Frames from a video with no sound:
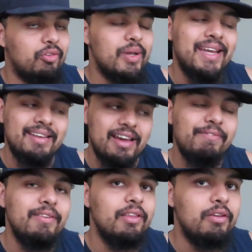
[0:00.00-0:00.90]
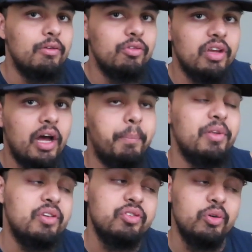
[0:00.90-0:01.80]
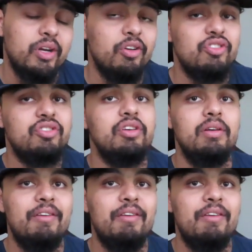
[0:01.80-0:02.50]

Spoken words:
So he could definitely use a positional hero, just to,